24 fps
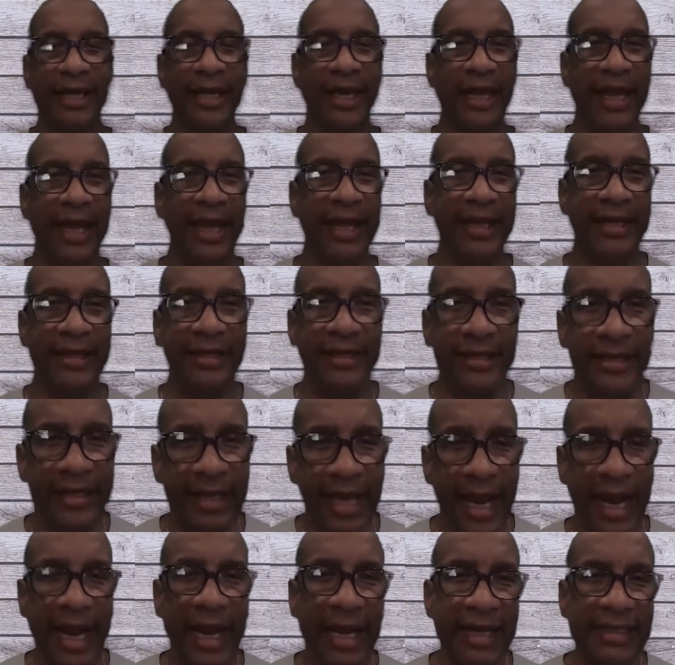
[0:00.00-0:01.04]
Hey,
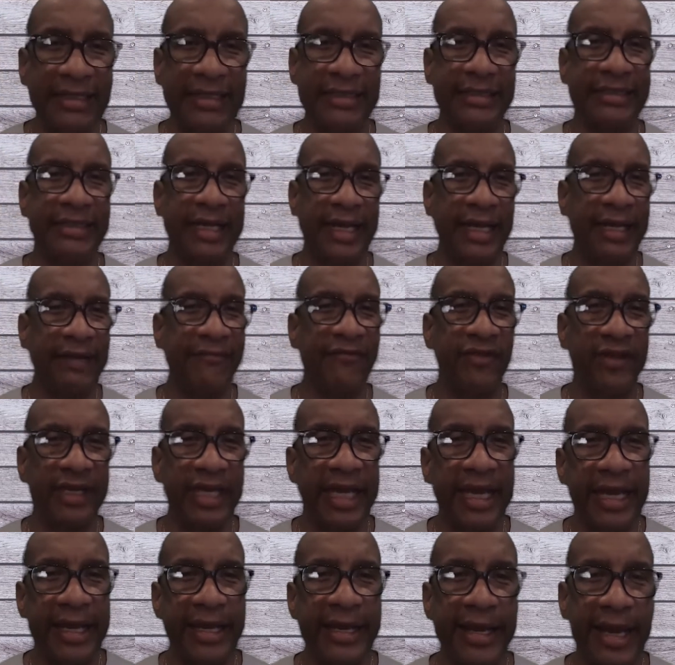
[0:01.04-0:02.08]
today I decided, if you
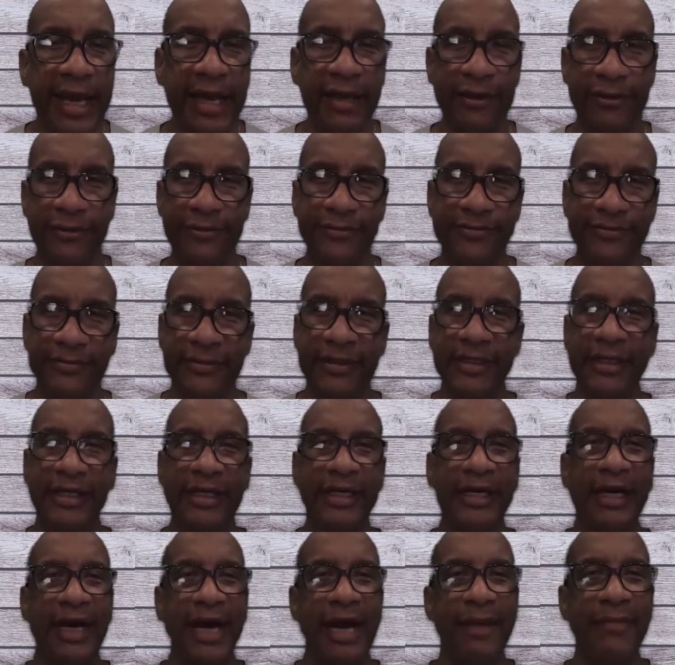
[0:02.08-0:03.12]
didn't know,
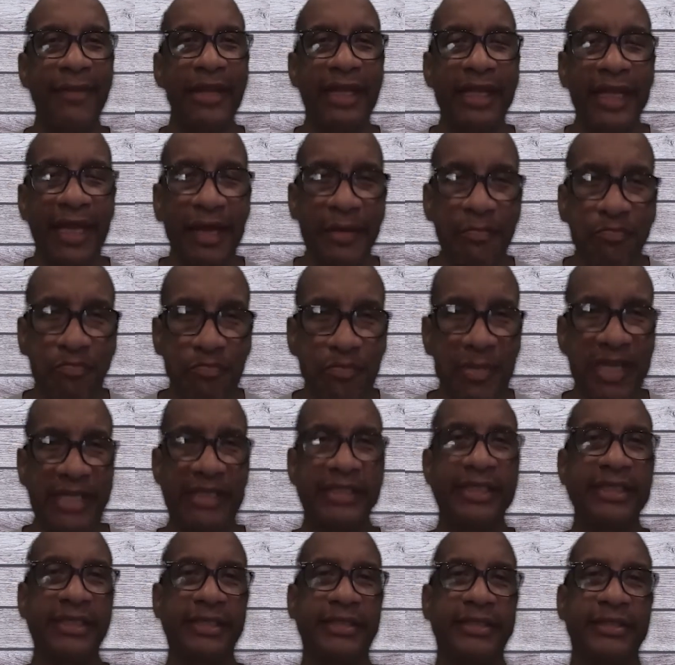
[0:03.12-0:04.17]
I'm in the
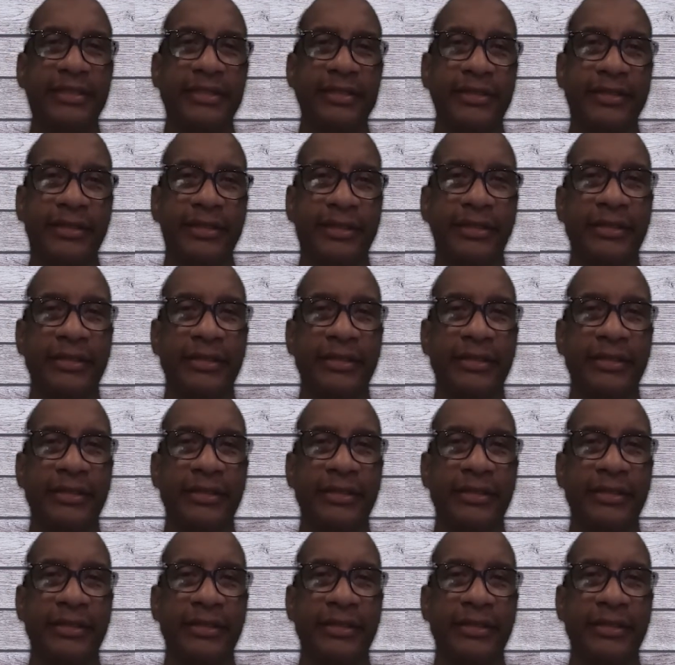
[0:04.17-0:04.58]
missions.